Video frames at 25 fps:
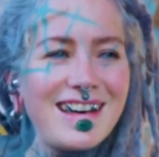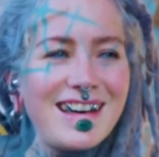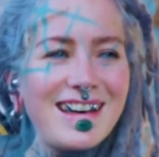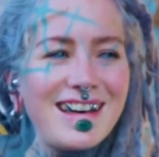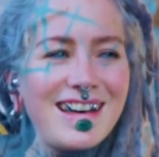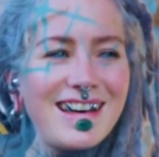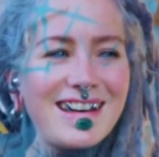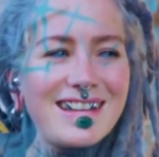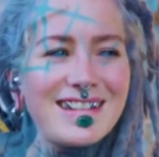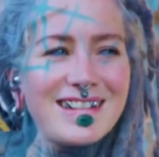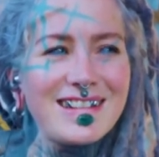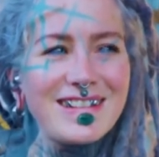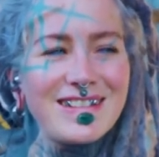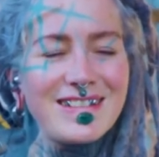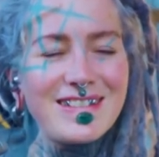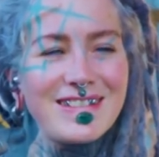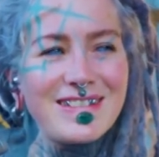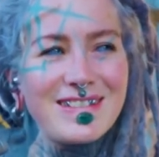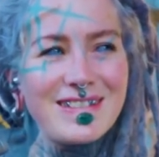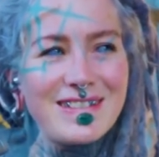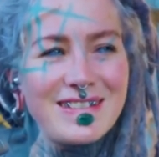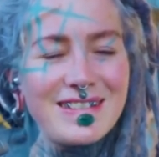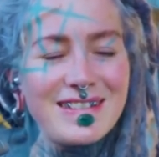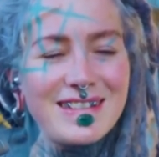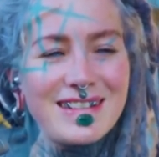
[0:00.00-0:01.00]
and to
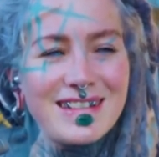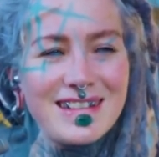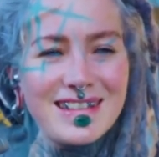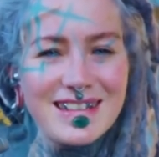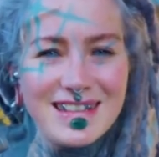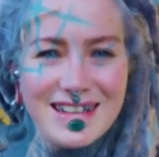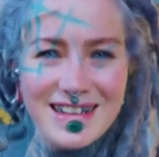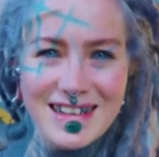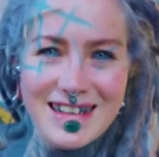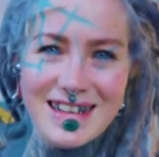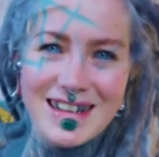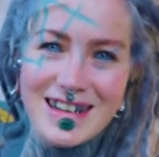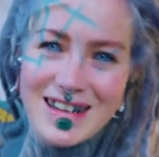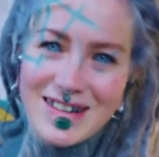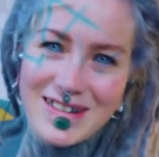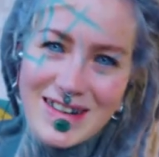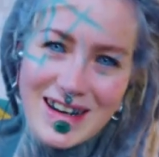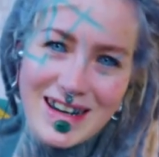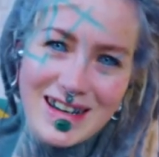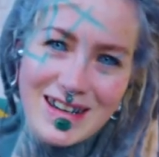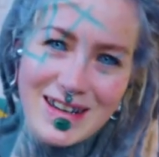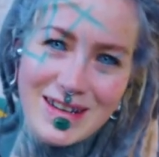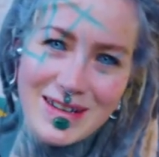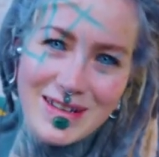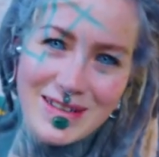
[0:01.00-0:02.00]
see the
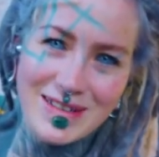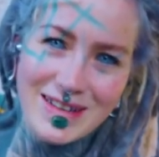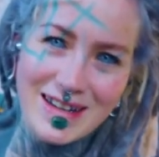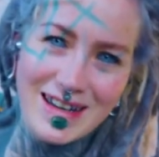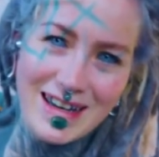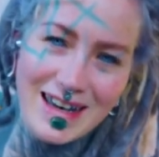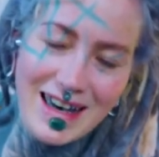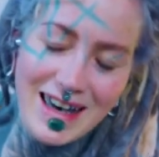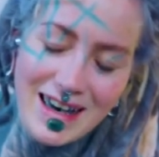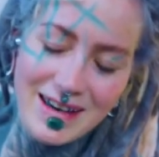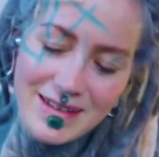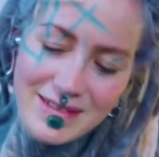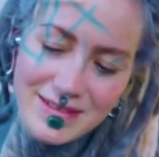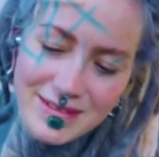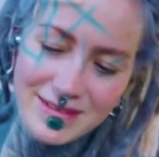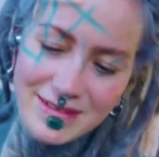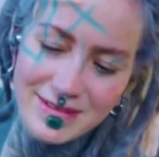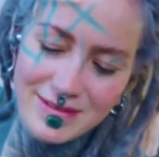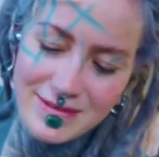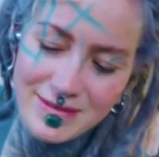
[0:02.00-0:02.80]
gratitude I have.